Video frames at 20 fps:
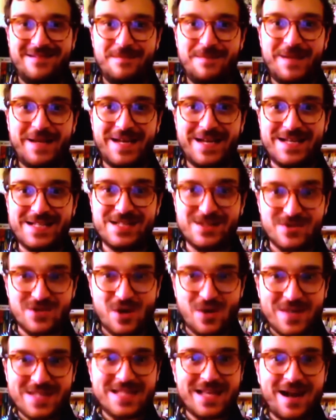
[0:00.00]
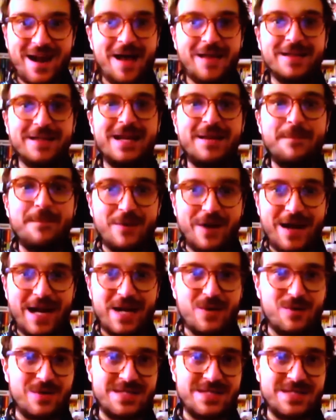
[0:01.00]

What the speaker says: because there's always that holiday break where it's